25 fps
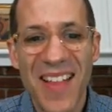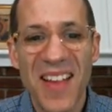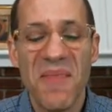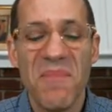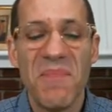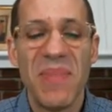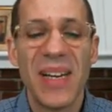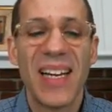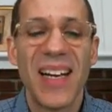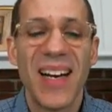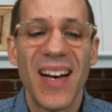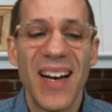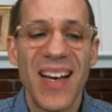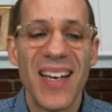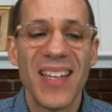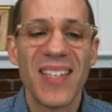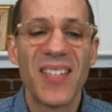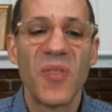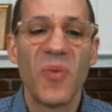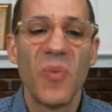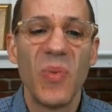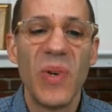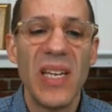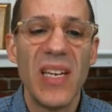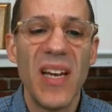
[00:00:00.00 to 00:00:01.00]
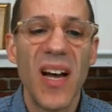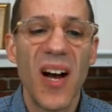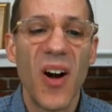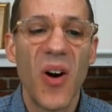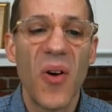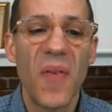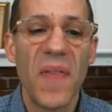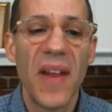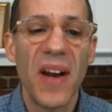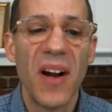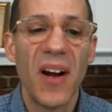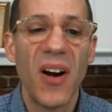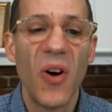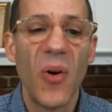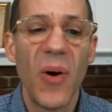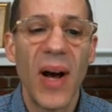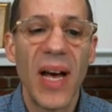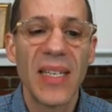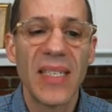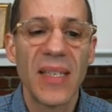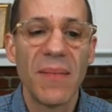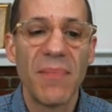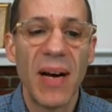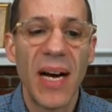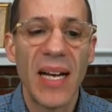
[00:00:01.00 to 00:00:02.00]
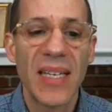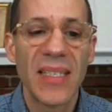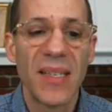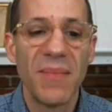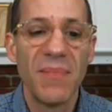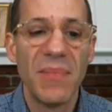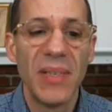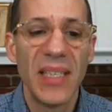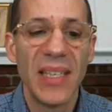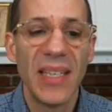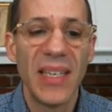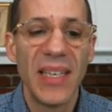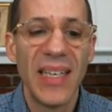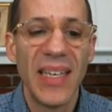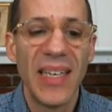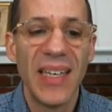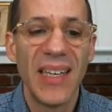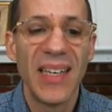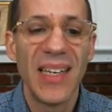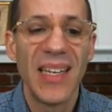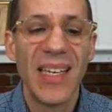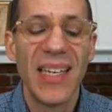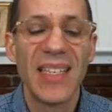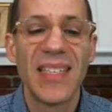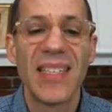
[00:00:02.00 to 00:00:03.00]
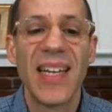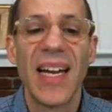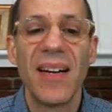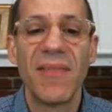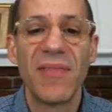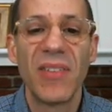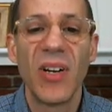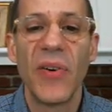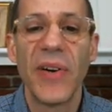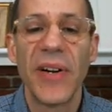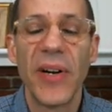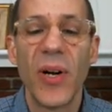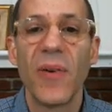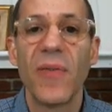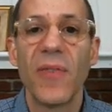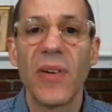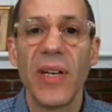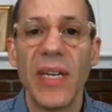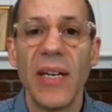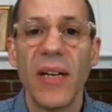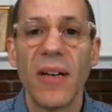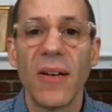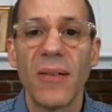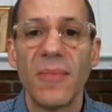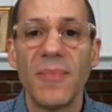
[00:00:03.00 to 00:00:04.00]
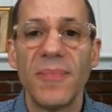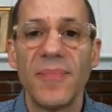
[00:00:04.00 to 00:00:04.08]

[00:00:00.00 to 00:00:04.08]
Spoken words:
Because we know that O has the possibility instead of going over here.